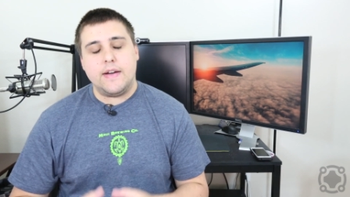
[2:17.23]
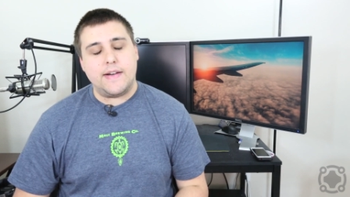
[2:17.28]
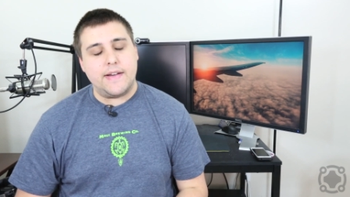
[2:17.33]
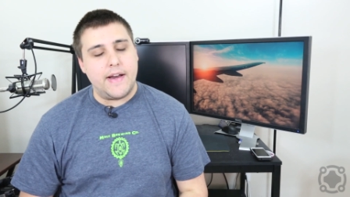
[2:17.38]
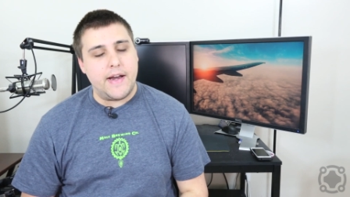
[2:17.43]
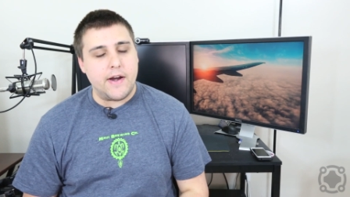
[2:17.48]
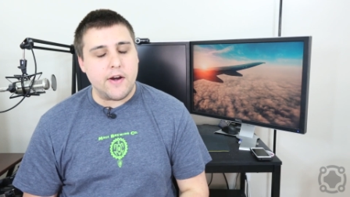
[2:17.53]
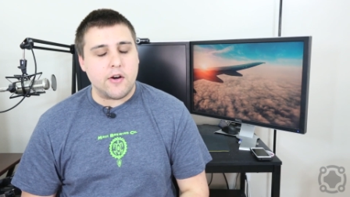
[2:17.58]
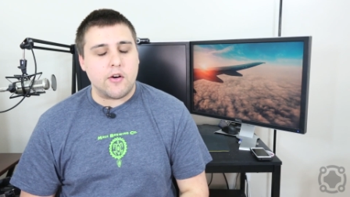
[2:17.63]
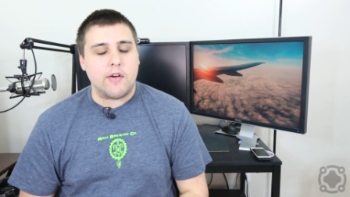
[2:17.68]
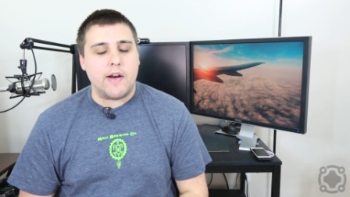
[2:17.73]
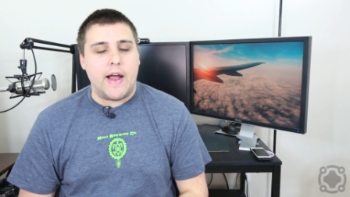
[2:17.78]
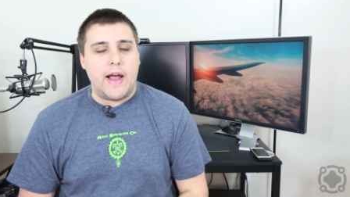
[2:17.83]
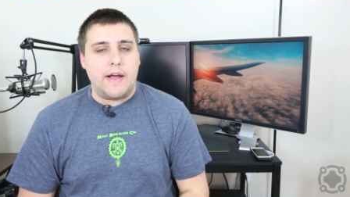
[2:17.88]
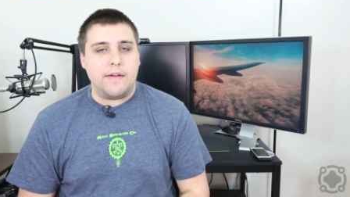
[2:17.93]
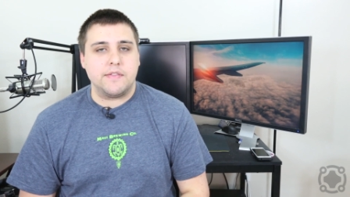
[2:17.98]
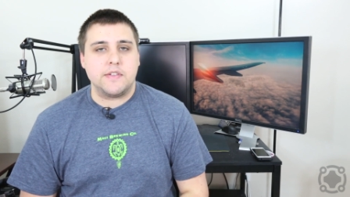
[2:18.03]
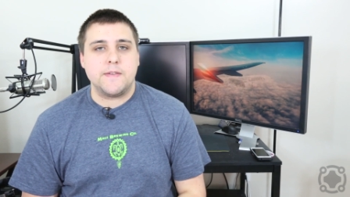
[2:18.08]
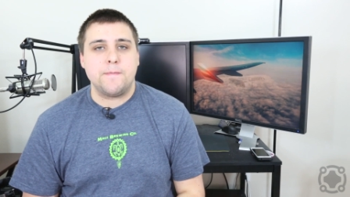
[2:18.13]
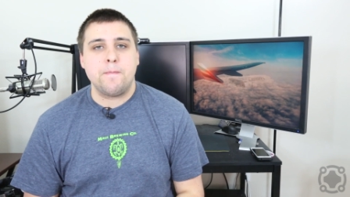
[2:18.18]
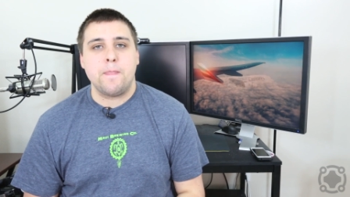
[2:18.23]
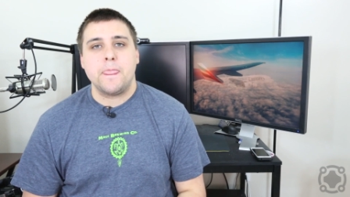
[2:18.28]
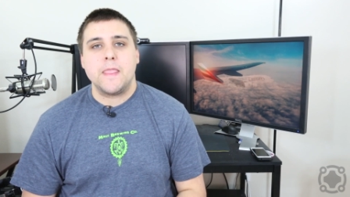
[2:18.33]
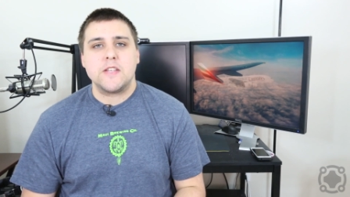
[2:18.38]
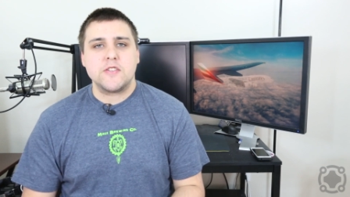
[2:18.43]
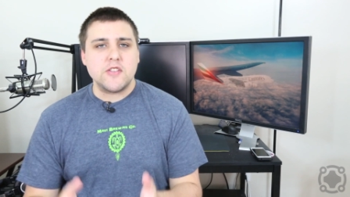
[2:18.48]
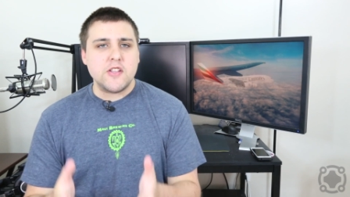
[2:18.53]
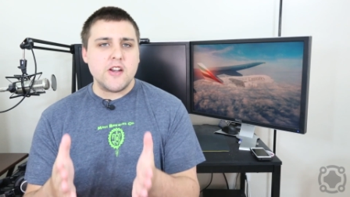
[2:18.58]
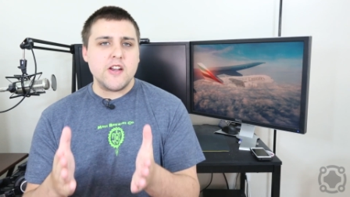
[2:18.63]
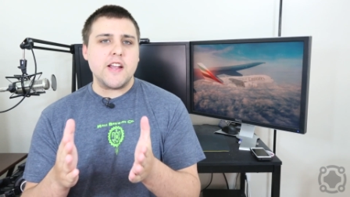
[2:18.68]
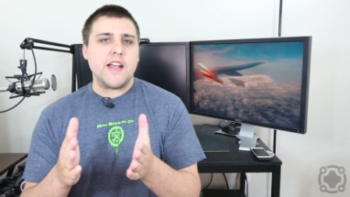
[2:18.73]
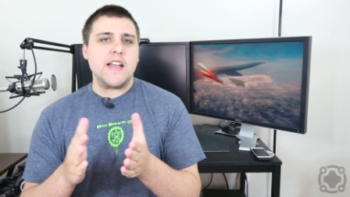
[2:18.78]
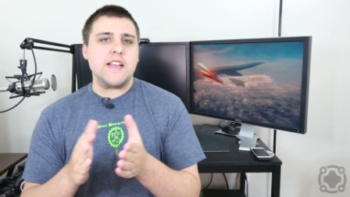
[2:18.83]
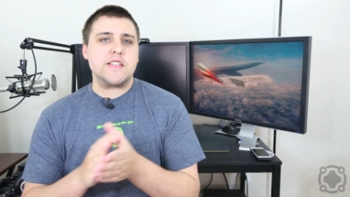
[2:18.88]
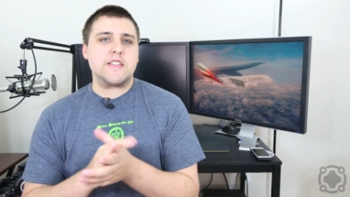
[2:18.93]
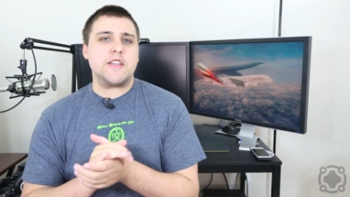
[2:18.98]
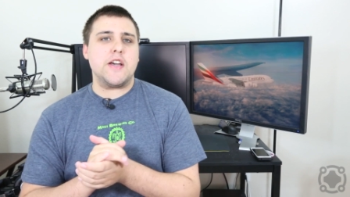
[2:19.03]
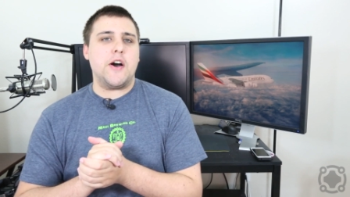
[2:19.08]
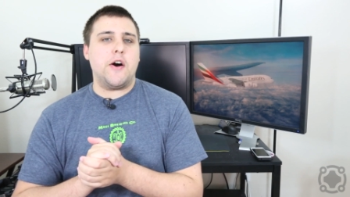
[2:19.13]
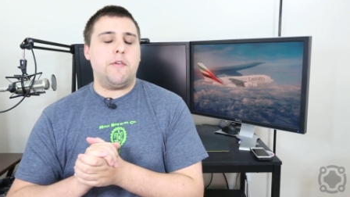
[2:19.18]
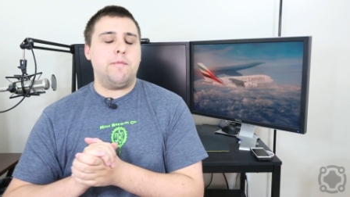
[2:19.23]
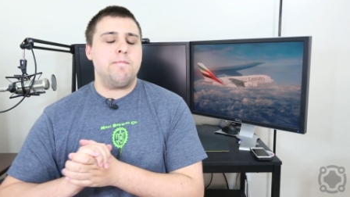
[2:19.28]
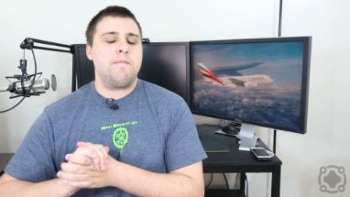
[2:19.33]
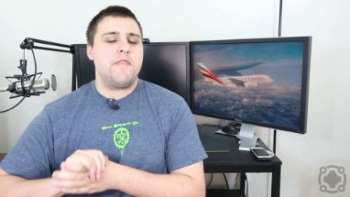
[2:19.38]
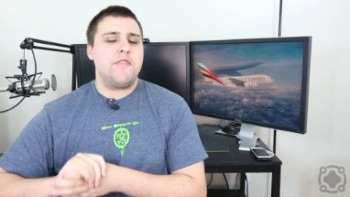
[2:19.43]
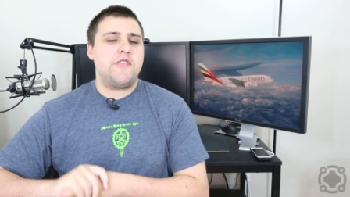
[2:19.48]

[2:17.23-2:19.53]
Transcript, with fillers: an aircraft. So there you guys go.